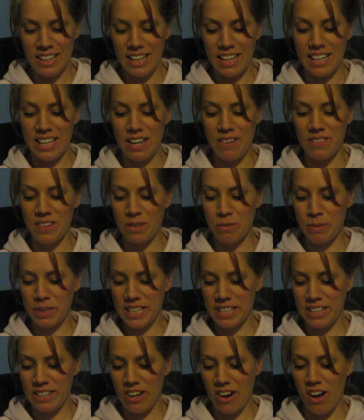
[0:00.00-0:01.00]

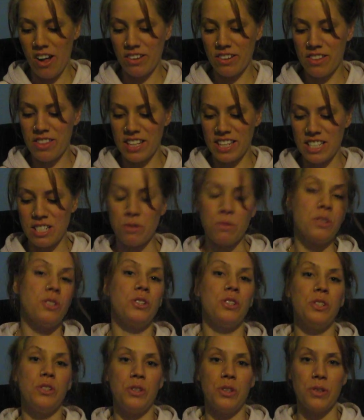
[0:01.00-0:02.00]
Inevitably, all of these will do
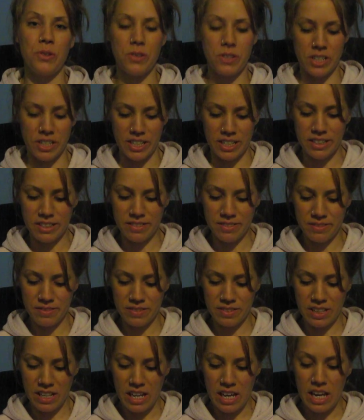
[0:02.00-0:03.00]
you no good
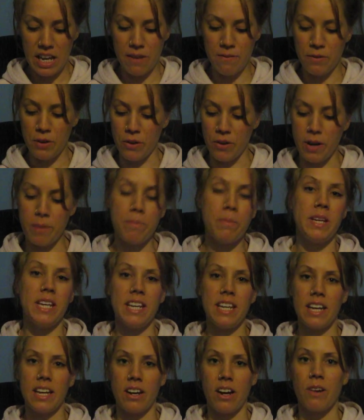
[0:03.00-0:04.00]
if your MP
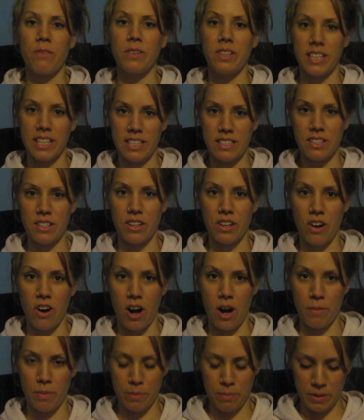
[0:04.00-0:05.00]
cannot relate to the
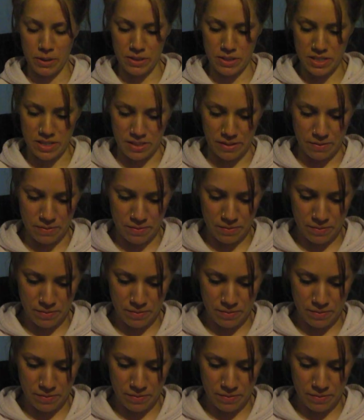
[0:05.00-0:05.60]
common person.